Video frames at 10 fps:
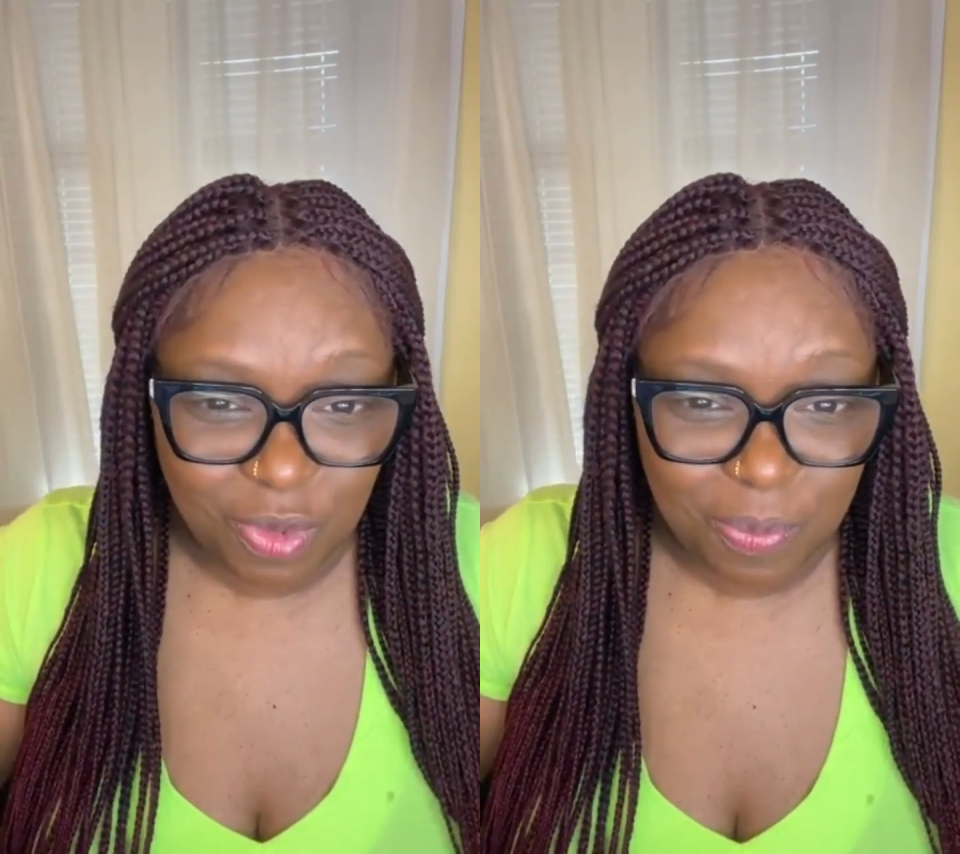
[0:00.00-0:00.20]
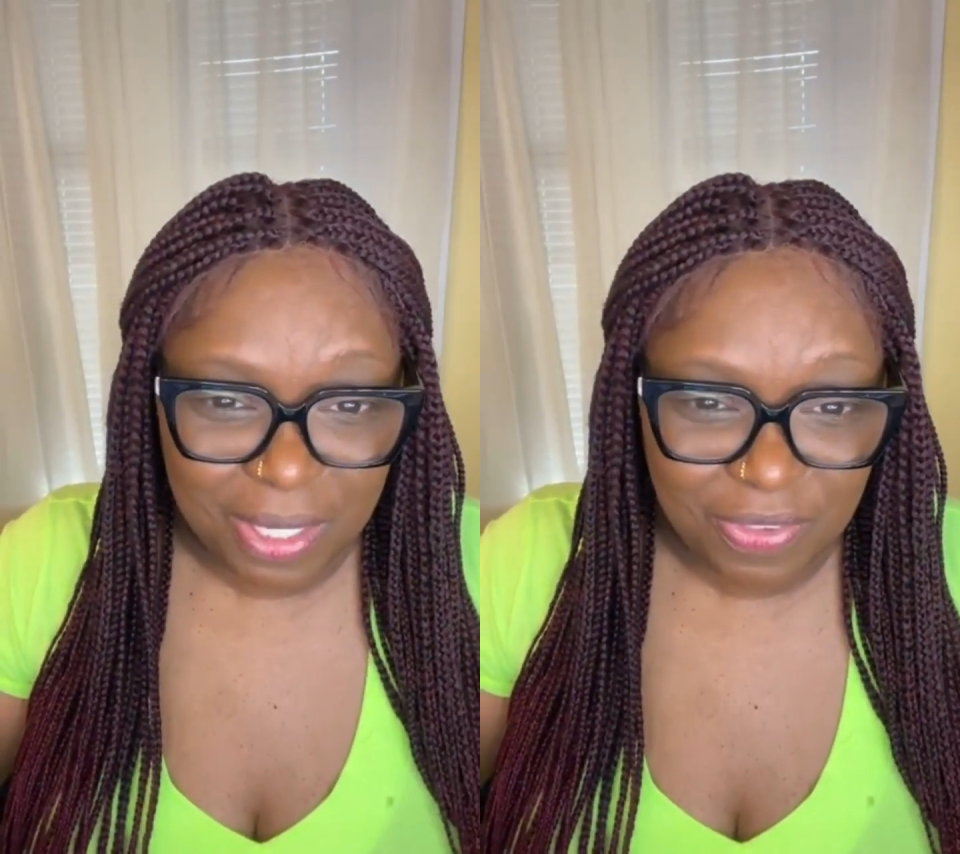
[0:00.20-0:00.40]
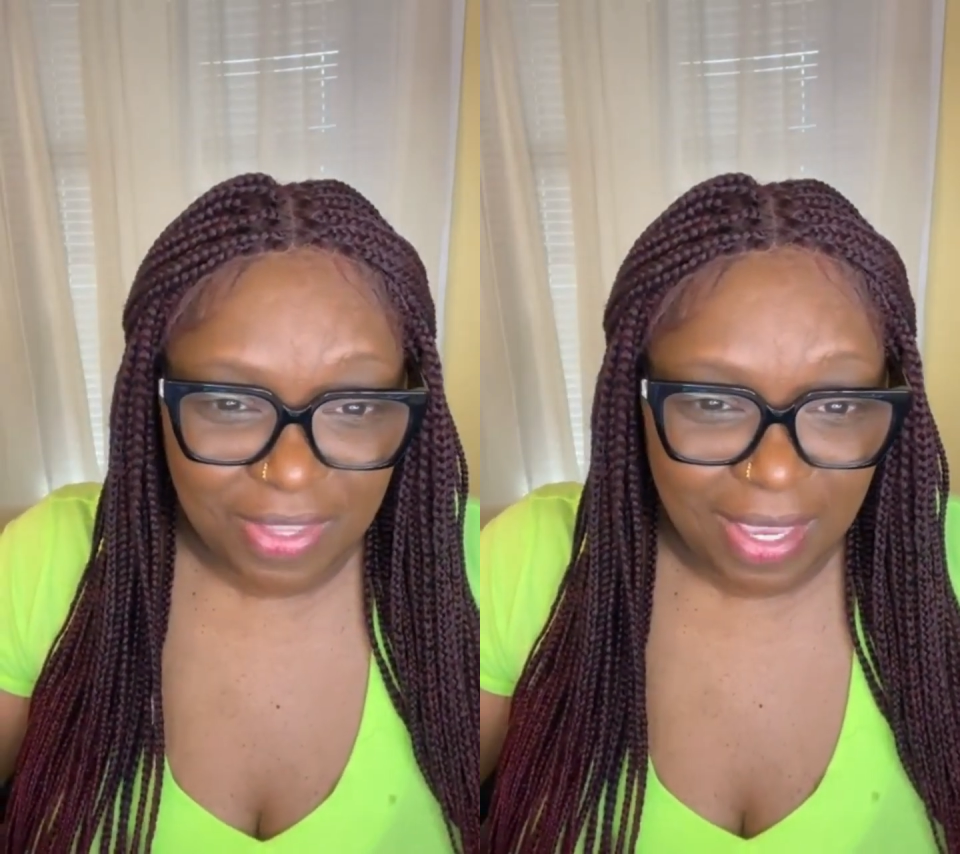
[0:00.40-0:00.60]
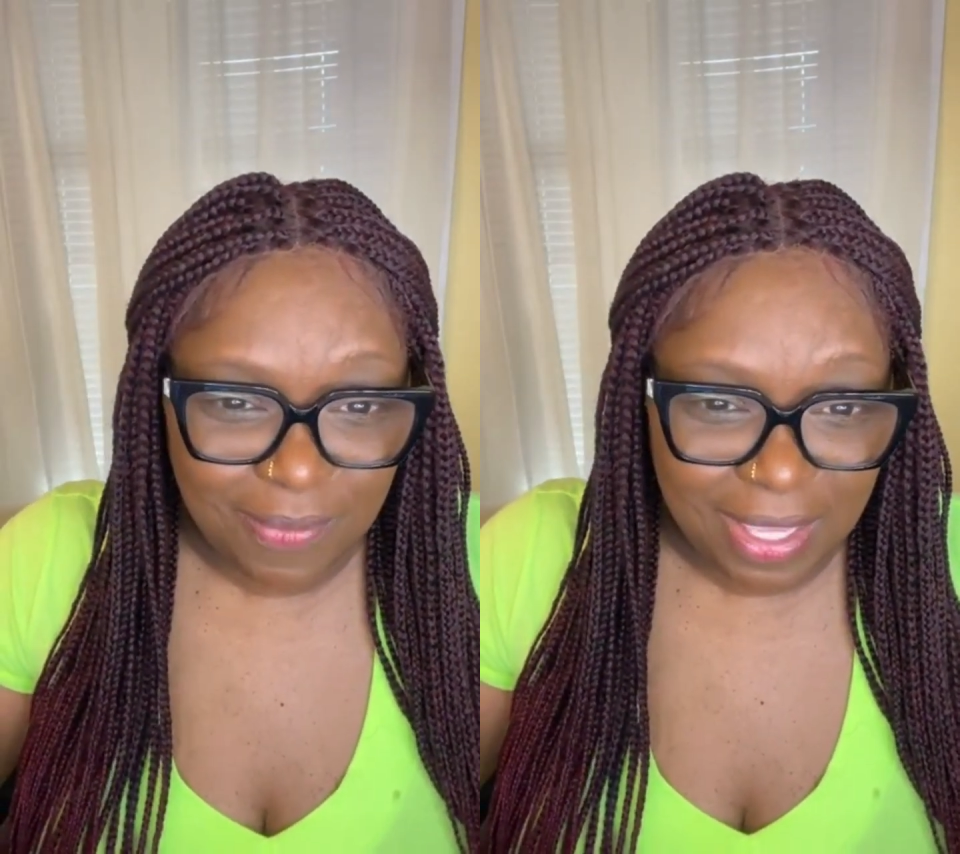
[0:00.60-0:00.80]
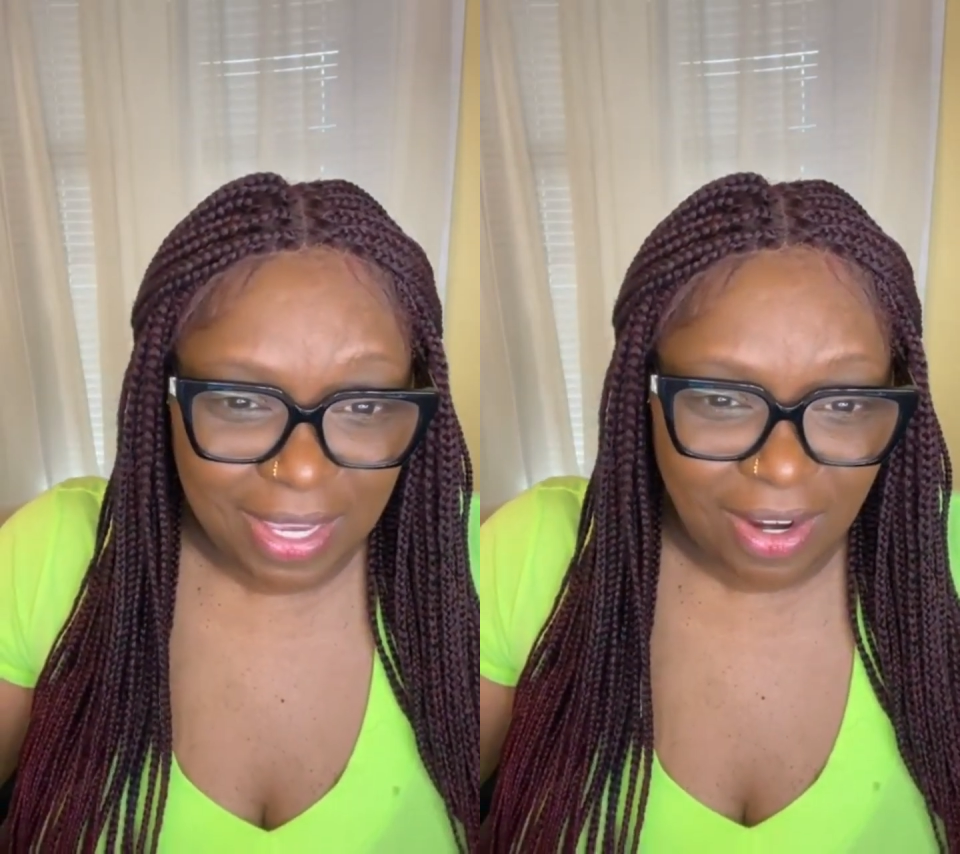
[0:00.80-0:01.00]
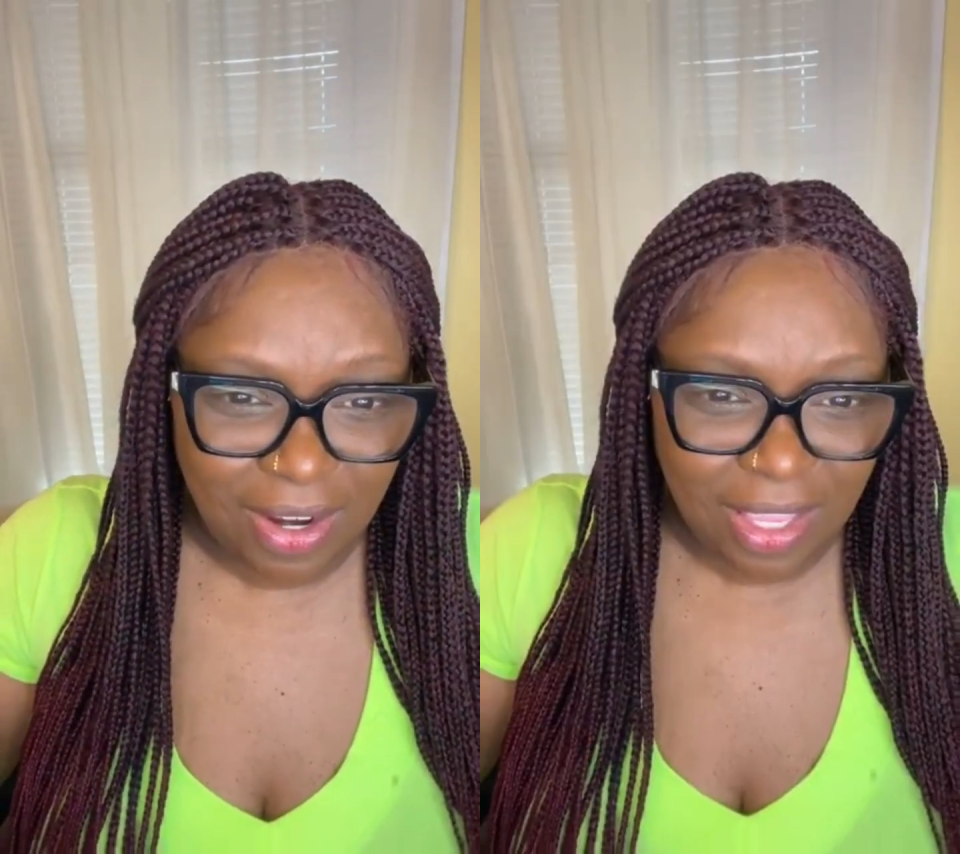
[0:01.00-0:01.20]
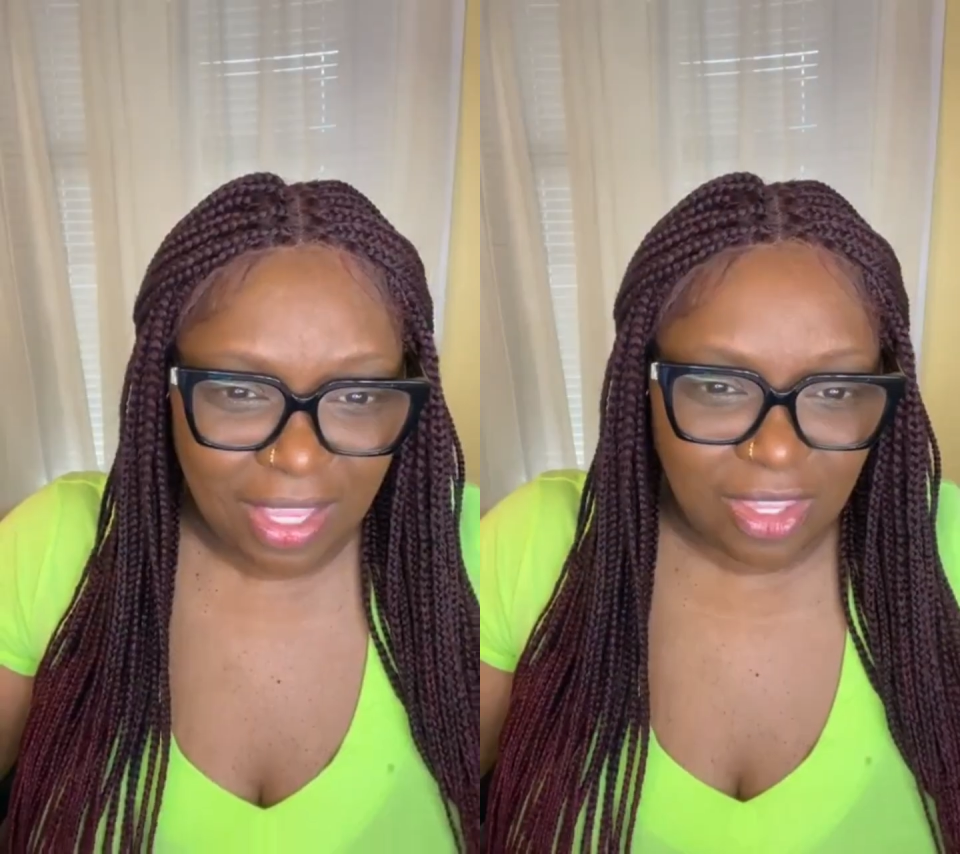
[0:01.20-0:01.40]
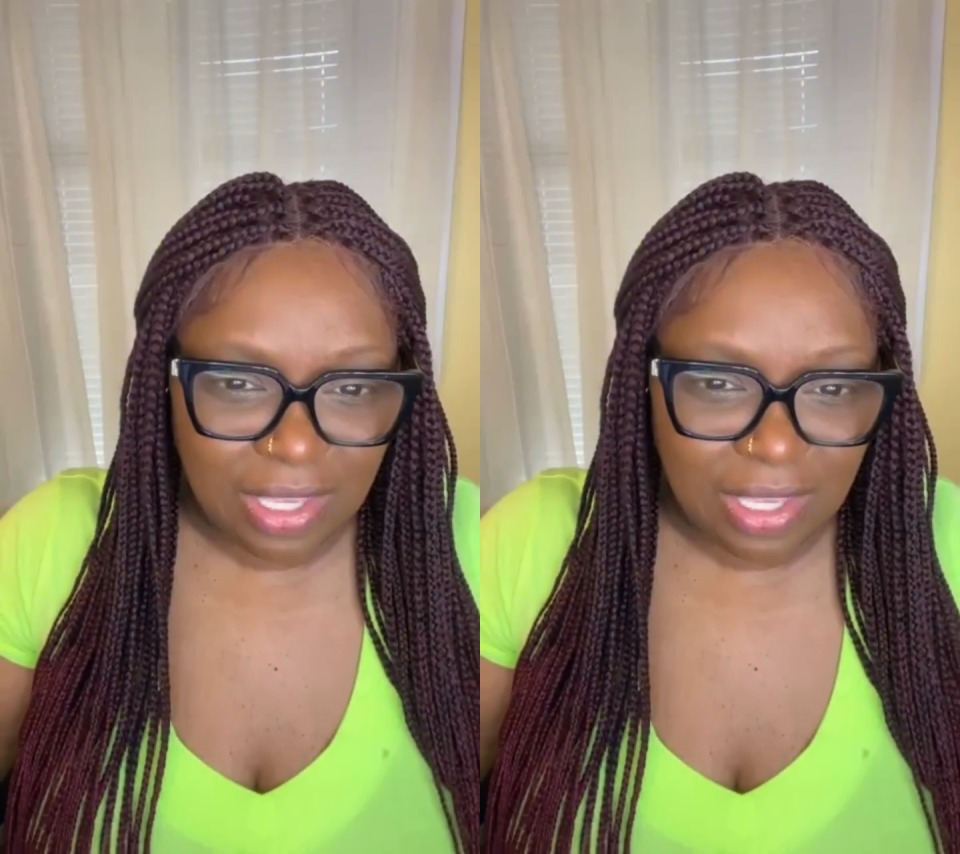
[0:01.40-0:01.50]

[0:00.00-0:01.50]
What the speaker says: Sweet, same here.